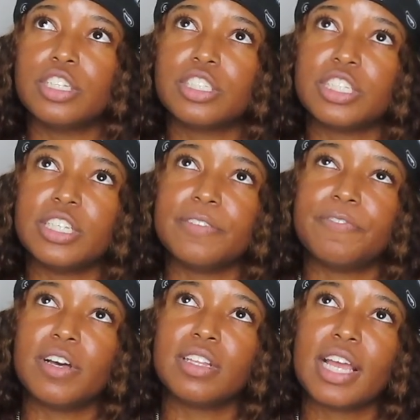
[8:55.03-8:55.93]
she
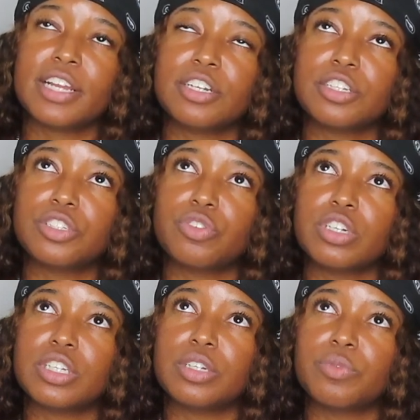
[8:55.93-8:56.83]
felt like her
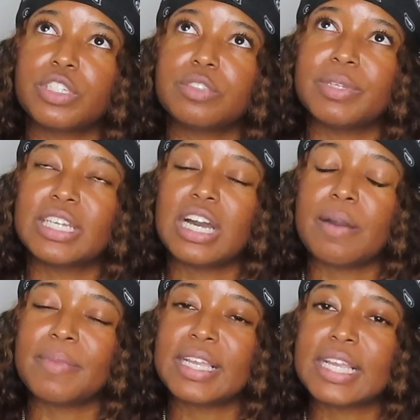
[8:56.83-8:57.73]
daughter was
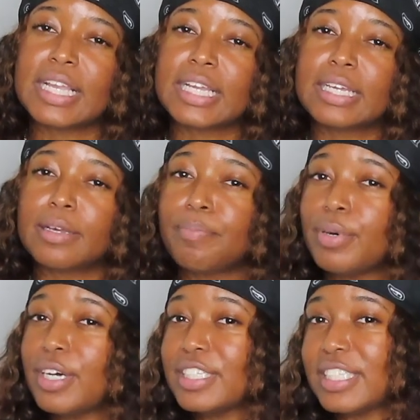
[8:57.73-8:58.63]
becoming
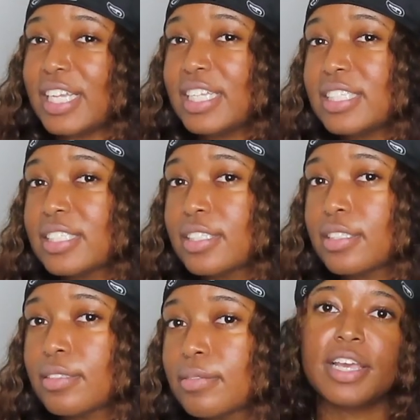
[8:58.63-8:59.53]
possessed,
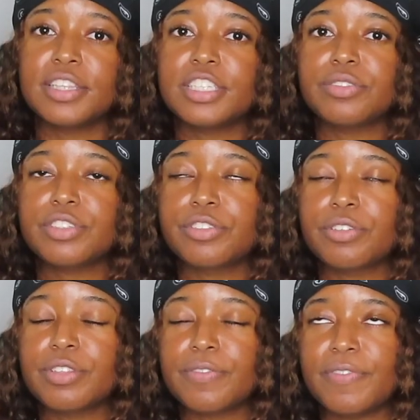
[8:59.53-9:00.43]
and this was
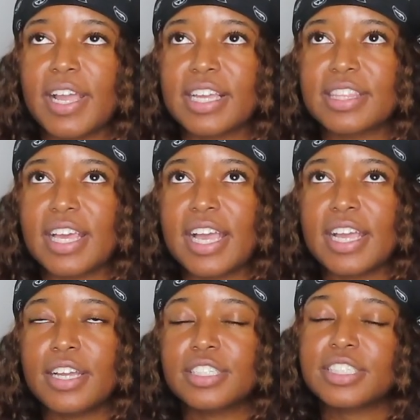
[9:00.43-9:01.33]
due to the fact that